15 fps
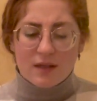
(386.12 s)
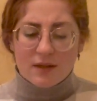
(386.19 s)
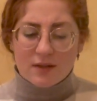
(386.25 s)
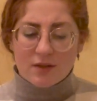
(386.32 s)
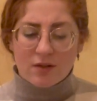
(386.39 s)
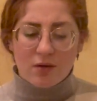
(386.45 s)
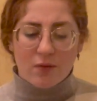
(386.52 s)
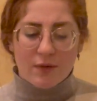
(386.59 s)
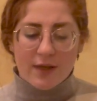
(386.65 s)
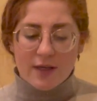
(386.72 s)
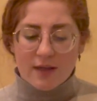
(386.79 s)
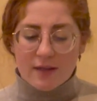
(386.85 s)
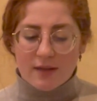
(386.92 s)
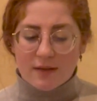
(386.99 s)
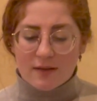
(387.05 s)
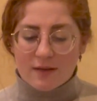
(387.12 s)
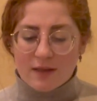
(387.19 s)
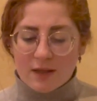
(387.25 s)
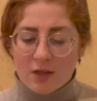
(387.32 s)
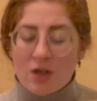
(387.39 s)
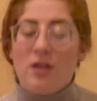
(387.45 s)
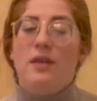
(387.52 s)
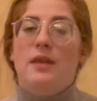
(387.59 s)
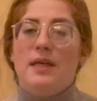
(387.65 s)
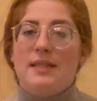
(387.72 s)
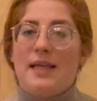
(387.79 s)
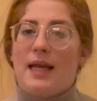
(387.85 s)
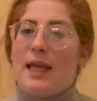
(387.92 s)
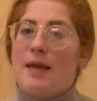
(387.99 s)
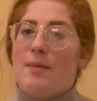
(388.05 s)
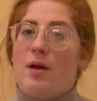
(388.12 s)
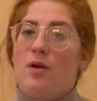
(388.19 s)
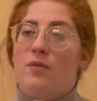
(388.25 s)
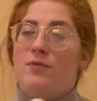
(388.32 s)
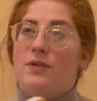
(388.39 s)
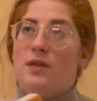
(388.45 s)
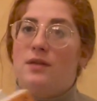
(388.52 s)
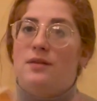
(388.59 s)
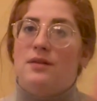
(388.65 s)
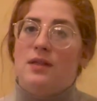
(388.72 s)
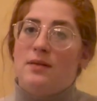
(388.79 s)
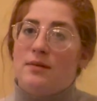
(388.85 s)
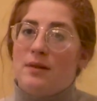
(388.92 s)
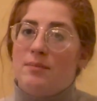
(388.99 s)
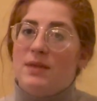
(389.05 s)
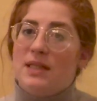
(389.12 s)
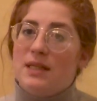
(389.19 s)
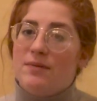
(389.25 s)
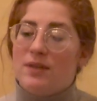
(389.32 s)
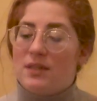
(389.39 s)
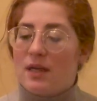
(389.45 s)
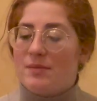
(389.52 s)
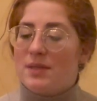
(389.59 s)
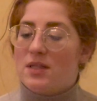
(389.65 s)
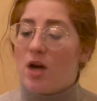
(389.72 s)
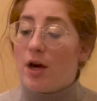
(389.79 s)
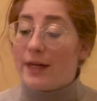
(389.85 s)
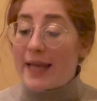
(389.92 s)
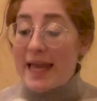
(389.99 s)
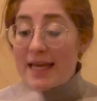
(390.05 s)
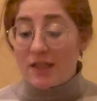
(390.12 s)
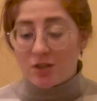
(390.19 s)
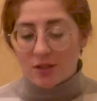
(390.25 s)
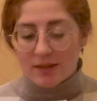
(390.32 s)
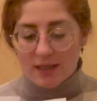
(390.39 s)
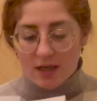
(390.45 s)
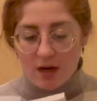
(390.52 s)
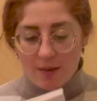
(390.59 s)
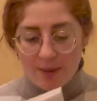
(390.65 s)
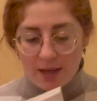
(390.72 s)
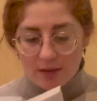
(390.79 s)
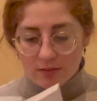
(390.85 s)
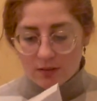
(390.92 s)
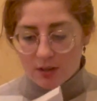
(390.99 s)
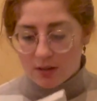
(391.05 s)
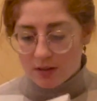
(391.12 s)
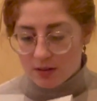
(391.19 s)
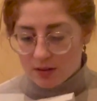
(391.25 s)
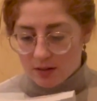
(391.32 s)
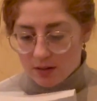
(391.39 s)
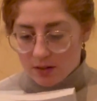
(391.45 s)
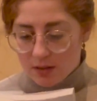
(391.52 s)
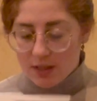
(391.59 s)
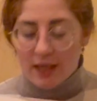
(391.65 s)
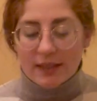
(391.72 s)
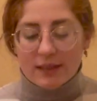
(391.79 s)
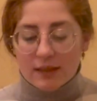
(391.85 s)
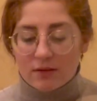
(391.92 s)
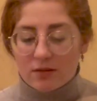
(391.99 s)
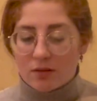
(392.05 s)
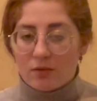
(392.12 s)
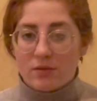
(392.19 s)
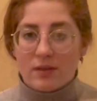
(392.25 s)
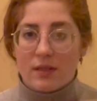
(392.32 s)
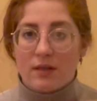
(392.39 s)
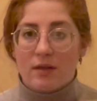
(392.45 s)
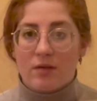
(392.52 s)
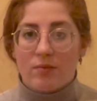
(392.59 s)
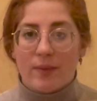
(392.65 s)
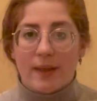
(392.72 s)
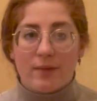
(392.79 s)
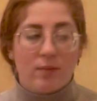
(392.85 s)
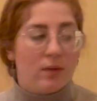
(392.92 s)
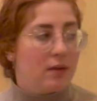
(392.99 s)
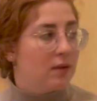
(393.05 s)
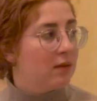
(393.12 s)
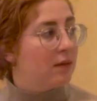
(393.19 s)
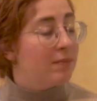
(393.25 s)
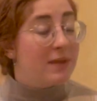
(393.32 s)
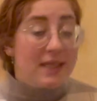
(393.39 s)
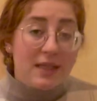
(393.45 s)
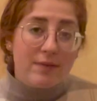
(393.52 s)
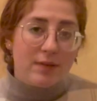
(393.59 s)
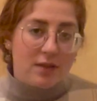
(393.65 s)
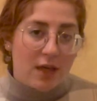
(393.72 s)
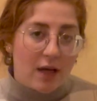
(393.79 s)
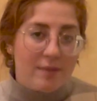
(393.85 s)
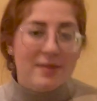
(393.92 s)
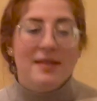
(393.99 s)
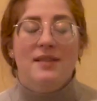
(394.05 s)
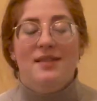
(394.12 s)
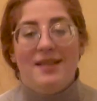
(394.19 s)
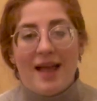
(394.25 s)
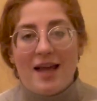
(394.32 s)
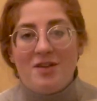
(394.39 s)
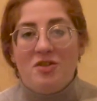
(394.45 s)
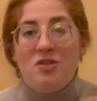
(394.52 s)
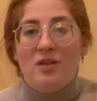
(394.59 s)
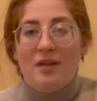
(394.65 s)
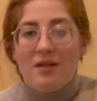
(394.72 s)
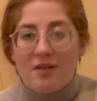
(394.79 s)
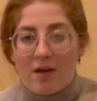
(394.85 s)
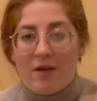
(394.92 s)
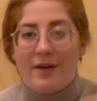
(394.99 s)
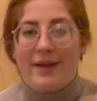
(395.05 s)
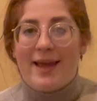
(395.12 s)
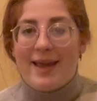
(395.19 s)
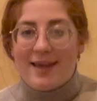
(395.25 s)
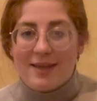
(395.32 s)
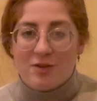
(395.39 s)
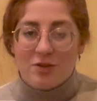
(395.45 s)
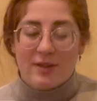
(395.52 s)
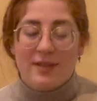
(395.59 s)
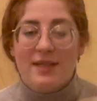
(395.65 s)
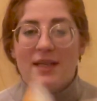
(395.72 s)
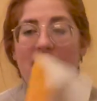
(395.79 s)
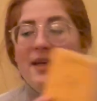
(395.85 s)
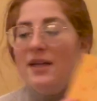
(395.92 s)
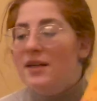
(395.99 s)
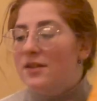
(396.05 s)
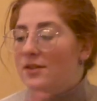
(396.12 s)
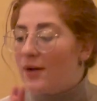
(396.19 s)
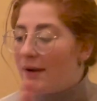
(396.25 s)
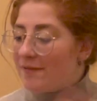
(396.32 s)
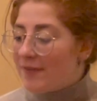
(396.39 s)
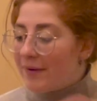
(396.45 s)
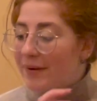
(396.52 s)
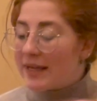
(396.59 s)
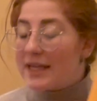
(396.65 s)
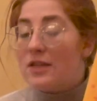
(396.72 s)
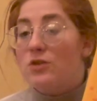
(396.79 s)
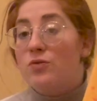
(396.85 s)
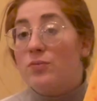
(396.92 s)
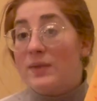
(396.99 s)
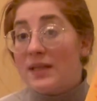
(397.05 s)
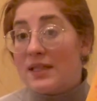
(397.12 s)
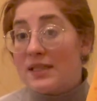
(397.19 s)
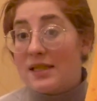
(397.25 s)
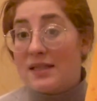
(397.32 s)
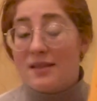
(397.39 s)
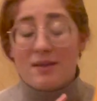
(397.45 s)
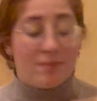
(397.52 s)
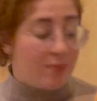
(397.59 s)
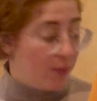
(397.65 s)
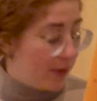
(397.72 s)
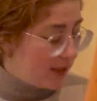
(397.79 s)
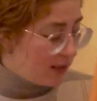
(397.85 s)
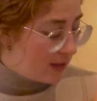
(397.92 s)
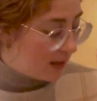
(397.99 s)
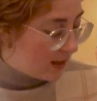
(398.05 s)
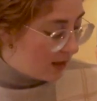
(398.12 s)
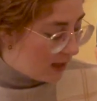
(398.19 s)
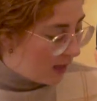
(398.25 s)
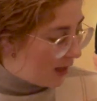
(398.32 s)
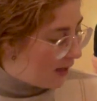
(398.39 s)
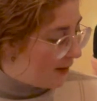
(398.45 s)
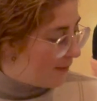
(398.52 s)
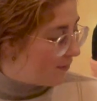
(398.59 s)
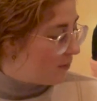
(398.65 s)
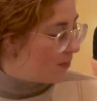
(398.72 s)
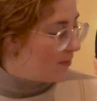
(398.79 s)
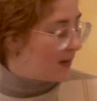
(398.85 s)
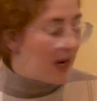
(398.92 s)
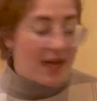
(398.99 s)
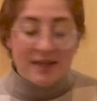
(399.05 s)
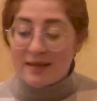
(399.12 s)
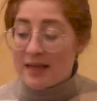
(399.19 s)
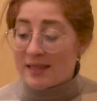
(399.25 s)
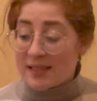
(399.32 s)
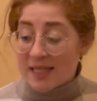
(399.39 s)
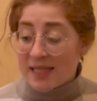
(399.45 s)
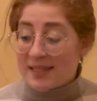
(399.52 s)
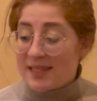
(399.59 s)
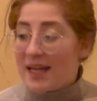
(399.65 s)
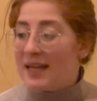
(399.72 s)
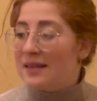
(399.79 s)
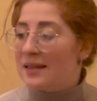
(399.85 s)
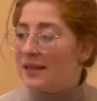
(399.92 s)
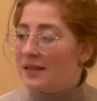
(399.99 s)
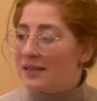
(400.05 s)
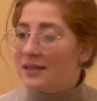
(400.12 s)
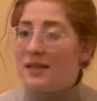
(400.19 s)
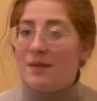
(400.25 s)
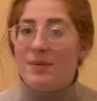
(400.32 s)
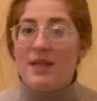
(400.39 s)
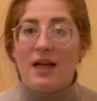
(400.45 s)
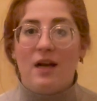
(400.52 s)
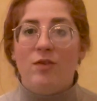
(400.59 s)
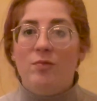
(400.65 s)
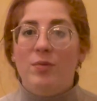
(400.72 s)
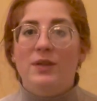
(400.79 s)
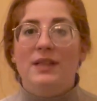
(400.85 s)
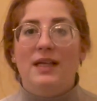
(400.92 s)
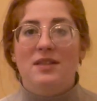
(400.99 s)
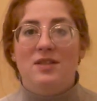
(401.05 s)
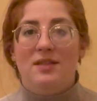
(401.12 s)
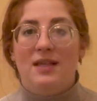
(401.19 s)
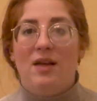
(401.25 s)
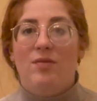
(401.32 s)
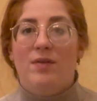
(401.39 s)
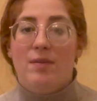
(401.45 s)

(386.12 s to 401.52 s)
you know, the good things that came out of the medieval times, the Dark Ages that come out. I did those in the correct one. The medieval times / the Dark Ages. So I'm very keen to read this at some point. But as I said, I think it's gonna be the kind of book that is just kind of in the